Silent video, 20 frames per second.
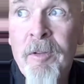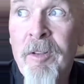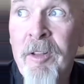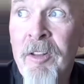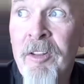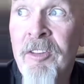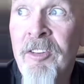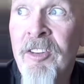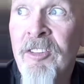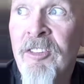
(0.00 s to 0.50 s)
And
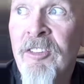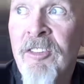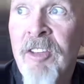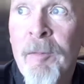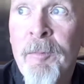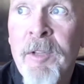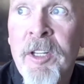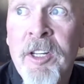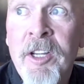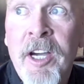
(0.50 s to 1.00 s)
it's just
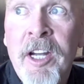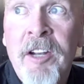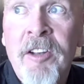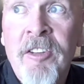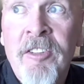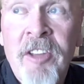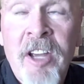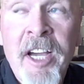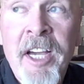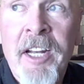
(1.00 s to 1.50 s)
something you got to
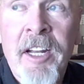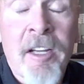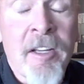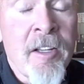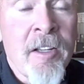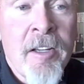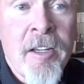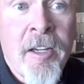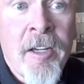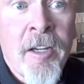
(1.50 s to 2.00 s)
decide.
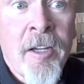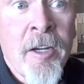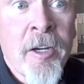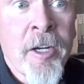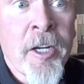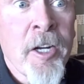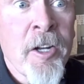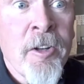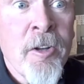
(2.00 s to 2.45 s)
You're going